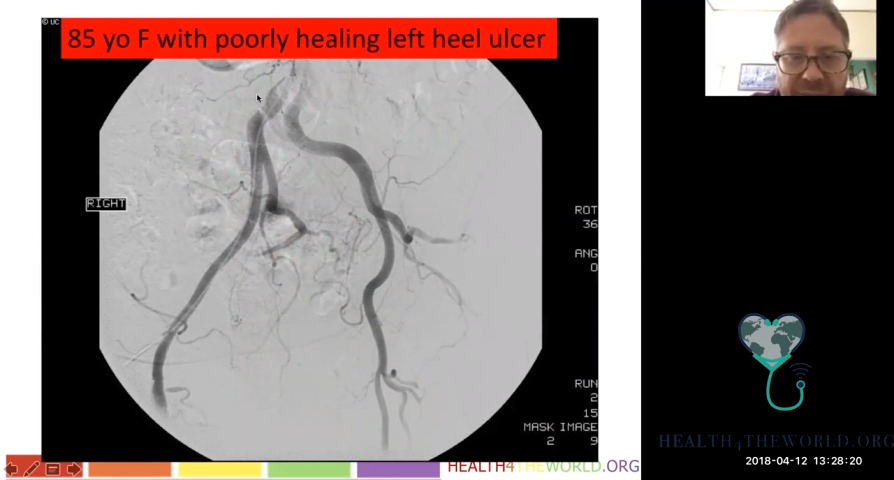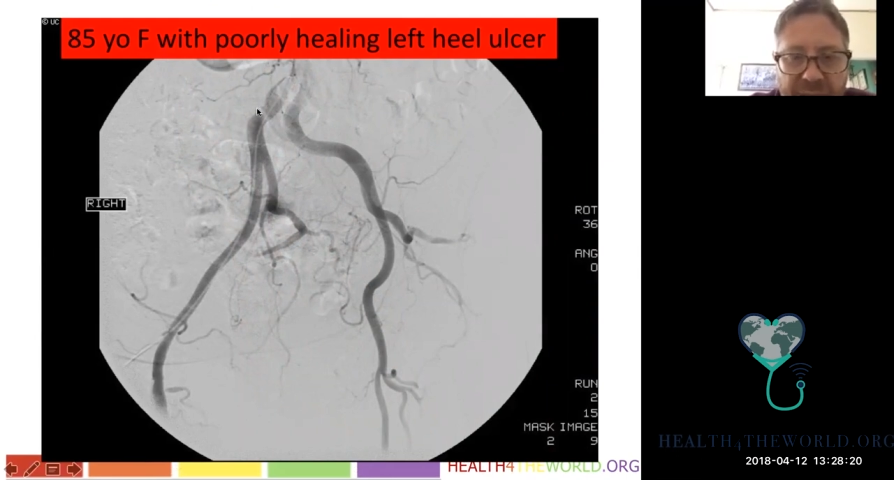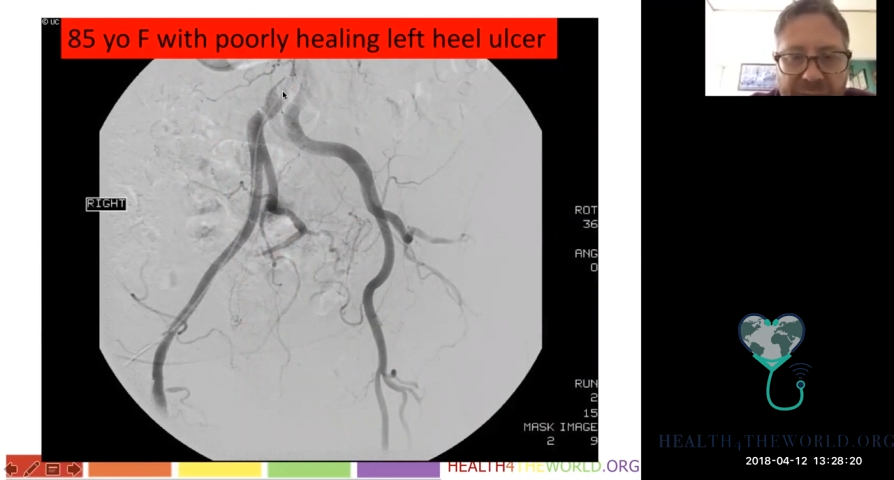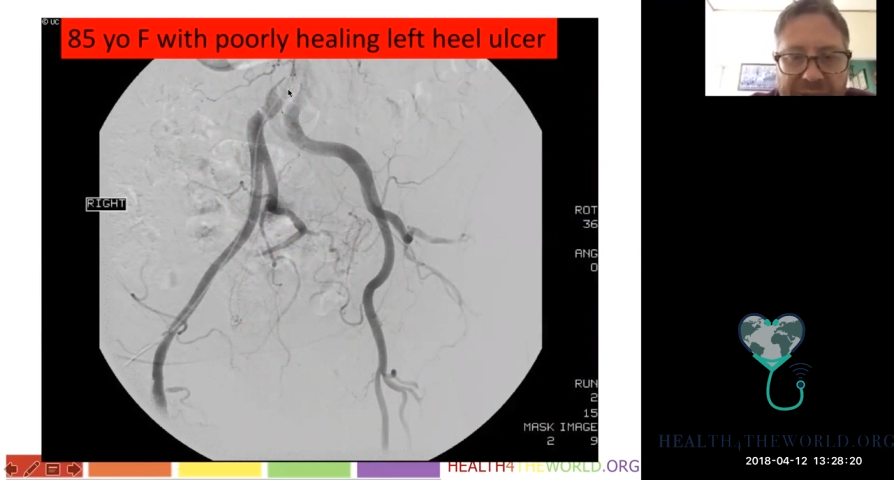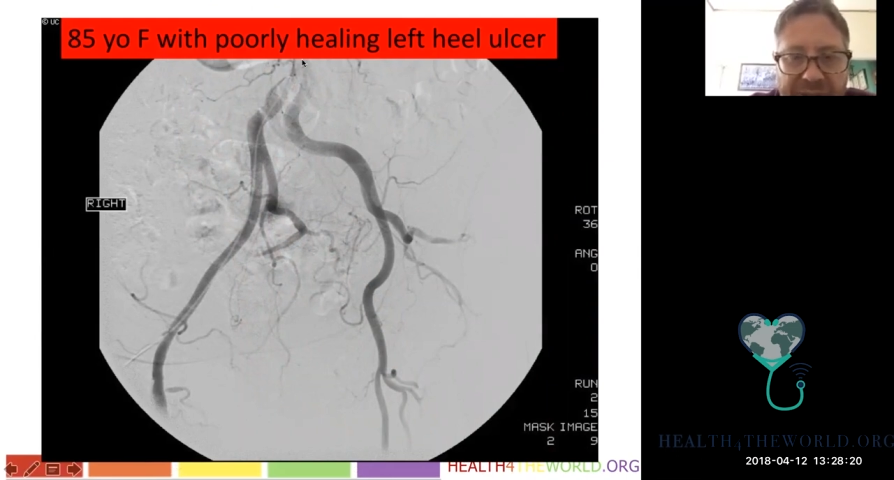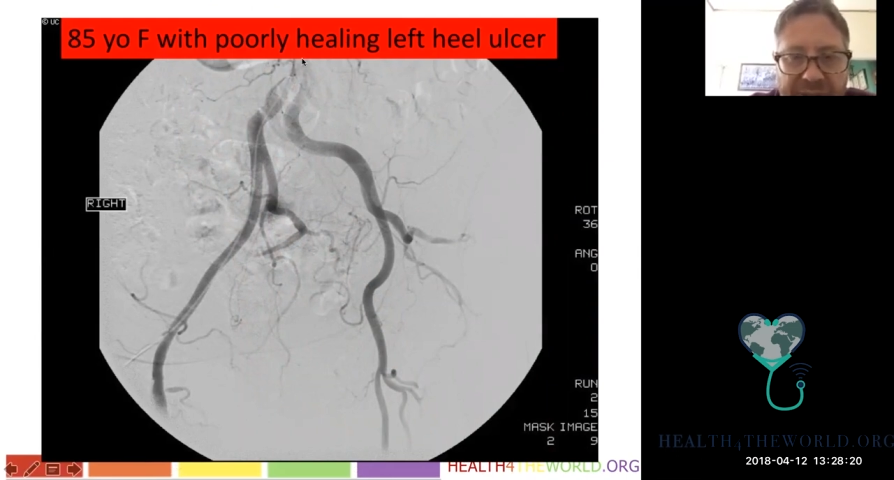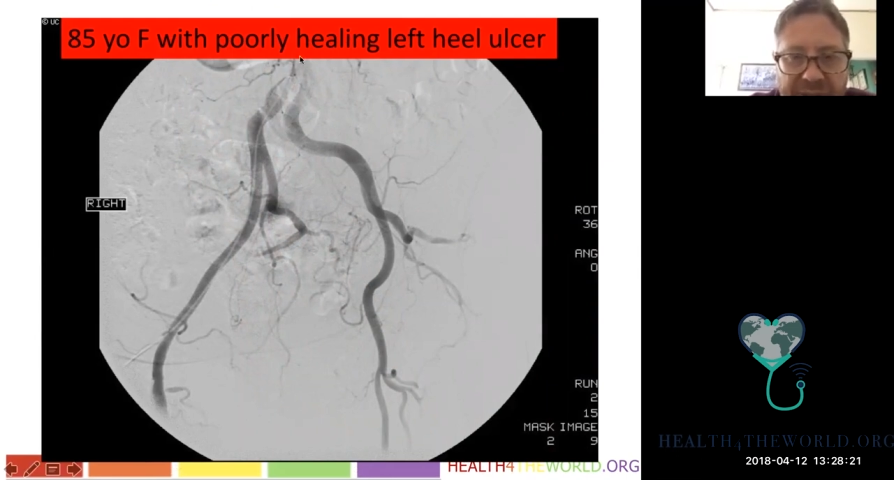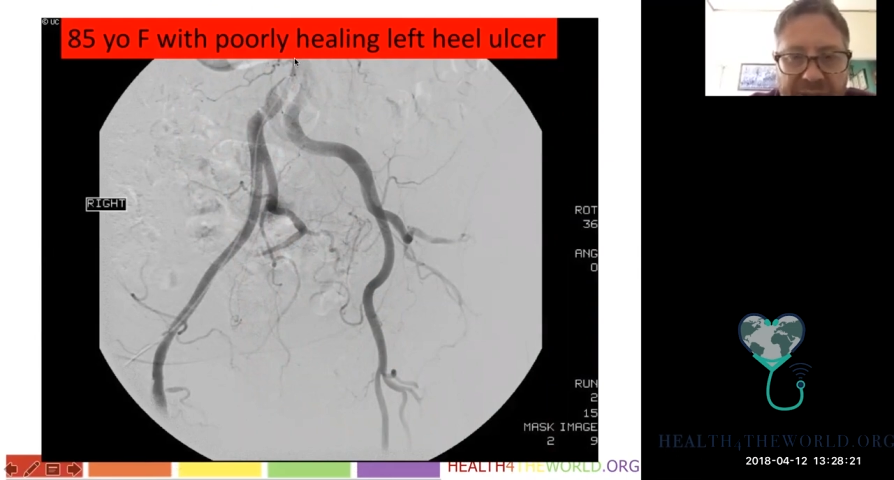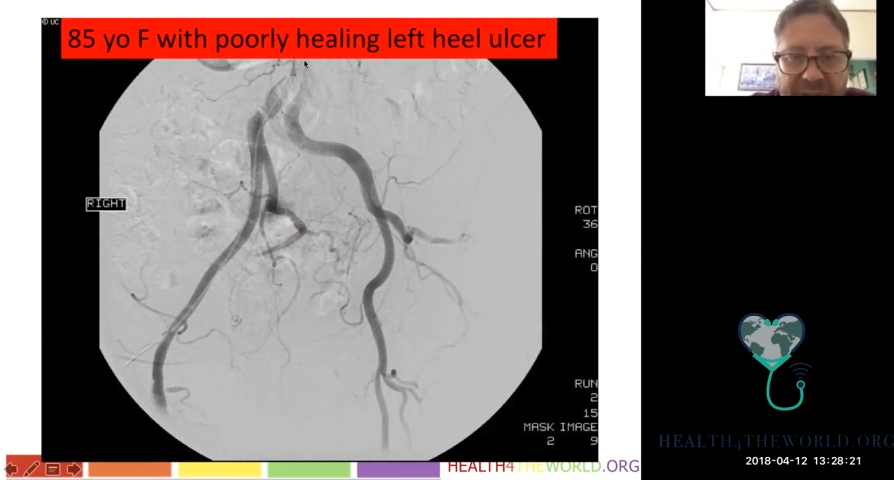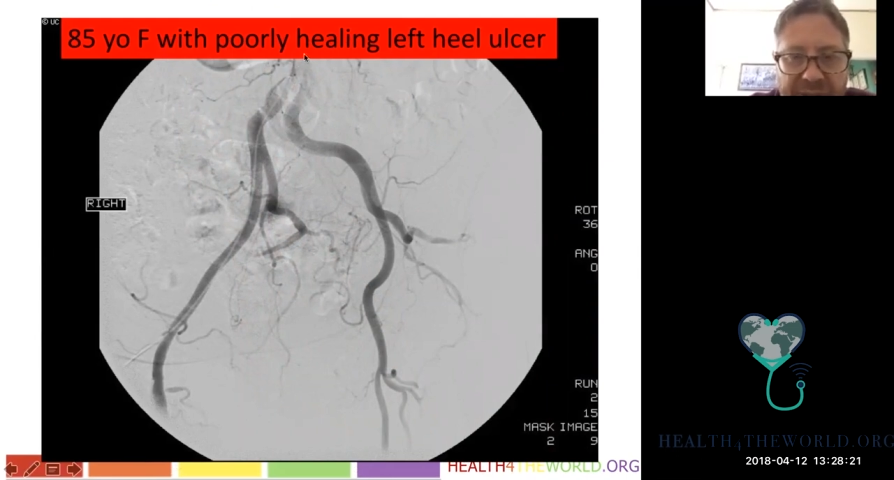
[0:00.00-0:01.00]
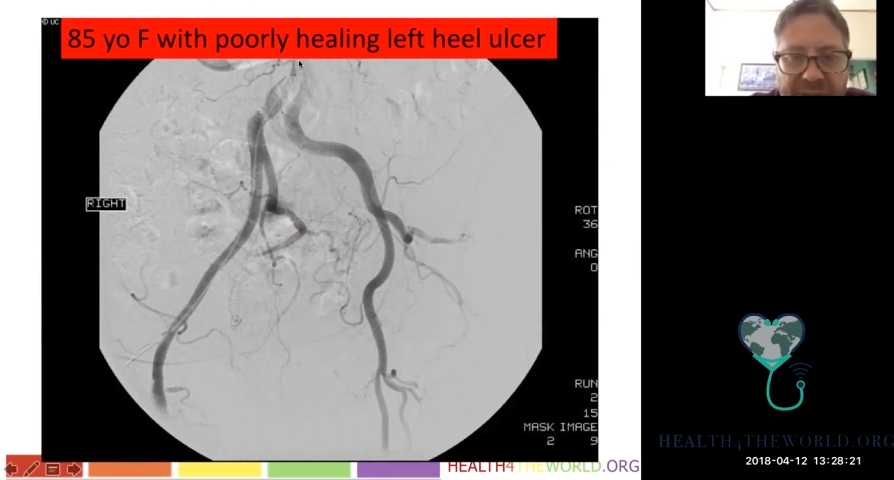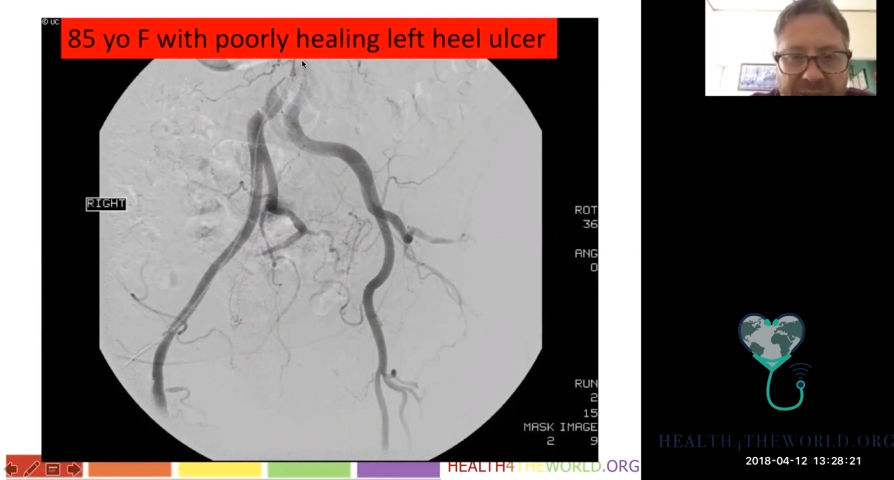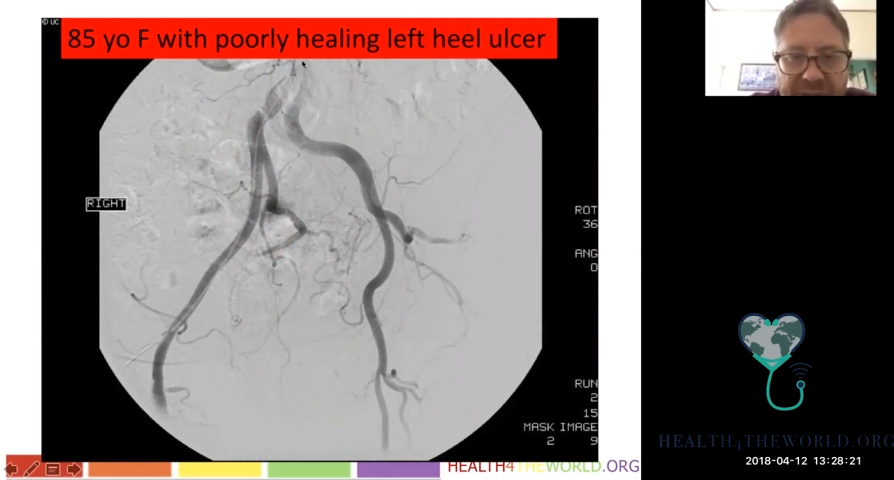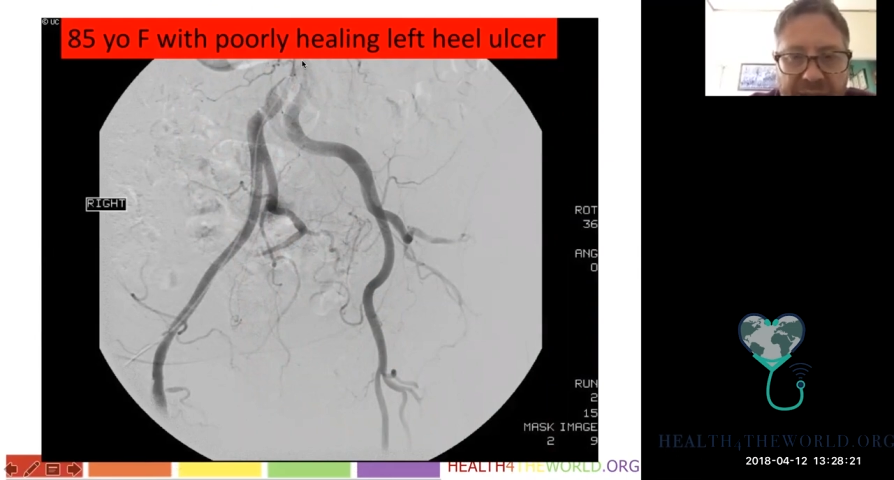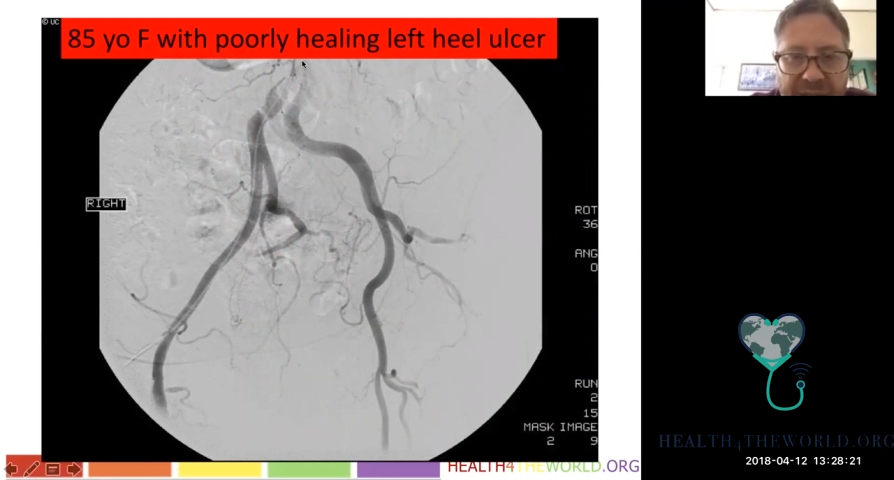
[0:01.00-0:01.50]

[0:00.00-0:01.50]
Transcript: and we see that this is the